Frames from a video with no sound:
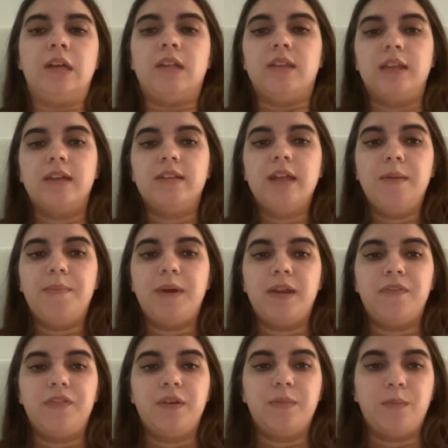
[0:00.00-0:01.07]
things that
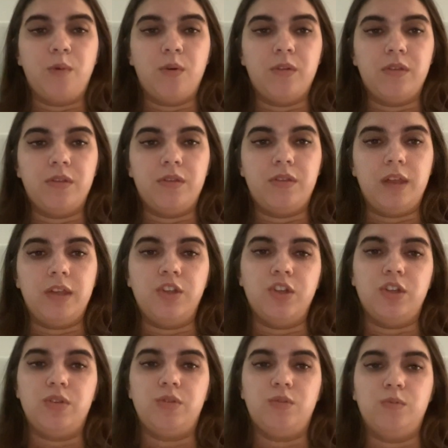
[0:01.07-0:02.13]
benefit more than
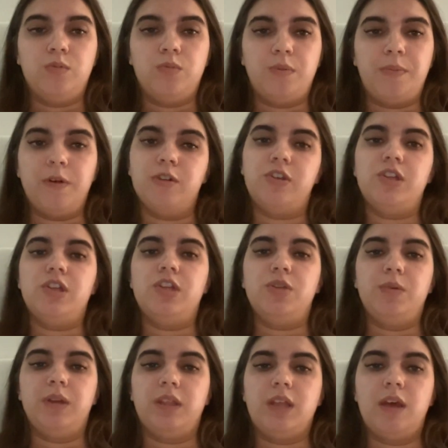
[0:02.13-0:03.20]
just the person
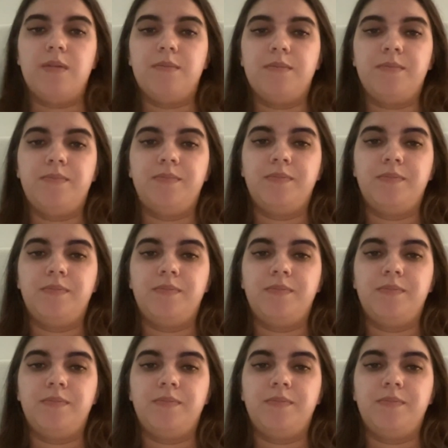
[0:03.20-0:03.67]
doing them.